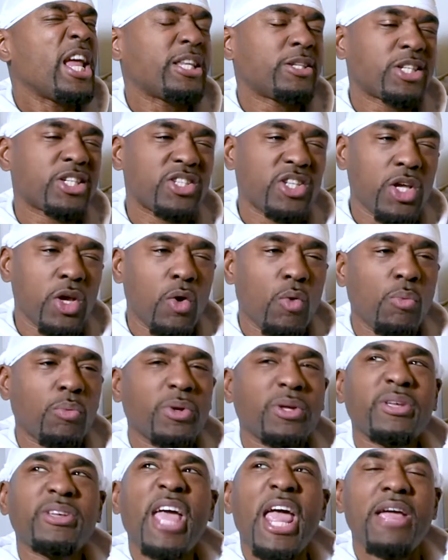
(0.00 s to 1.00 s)
it still
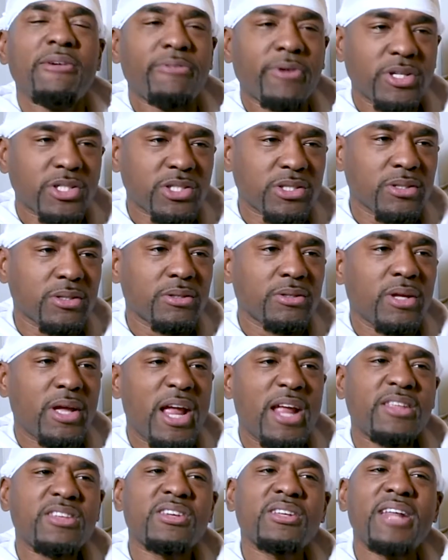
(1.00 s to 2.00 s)
gave us
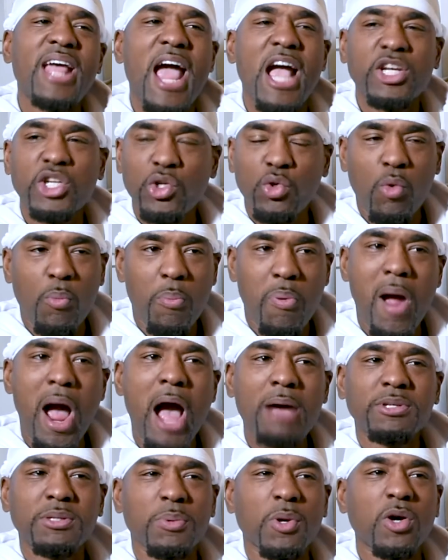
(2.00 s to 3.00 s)
international
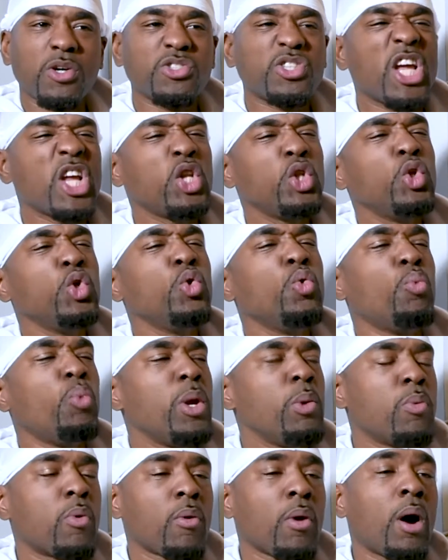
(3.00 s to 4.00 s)
props because they knew
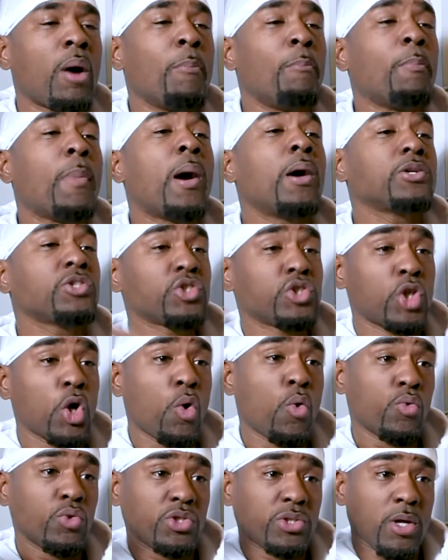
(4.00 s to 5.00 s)
we were amongst
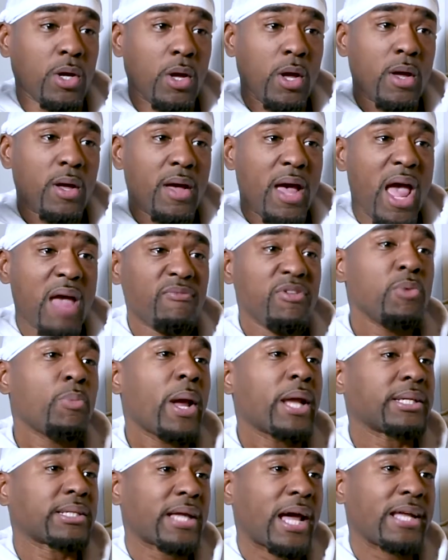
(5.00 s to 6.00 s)
those
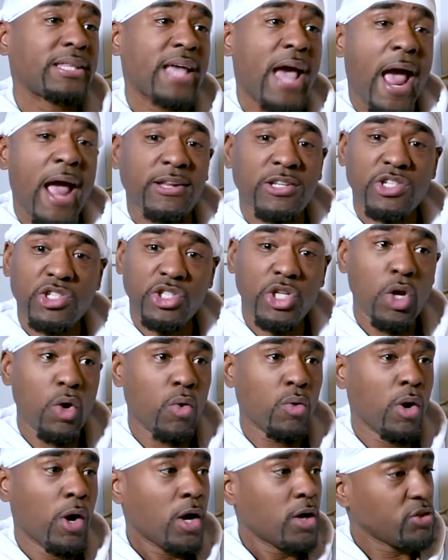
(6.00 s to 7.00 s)
heavyweights like that and
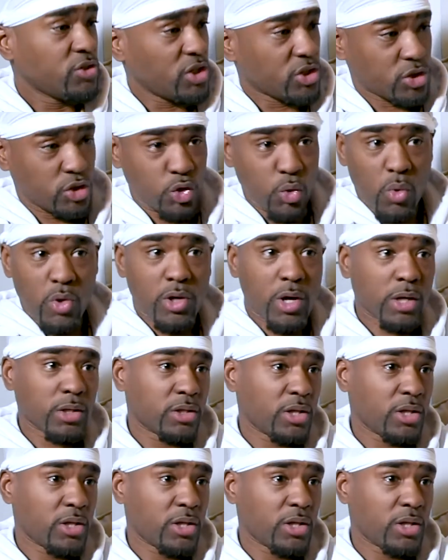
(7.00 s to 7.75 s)
still just doing our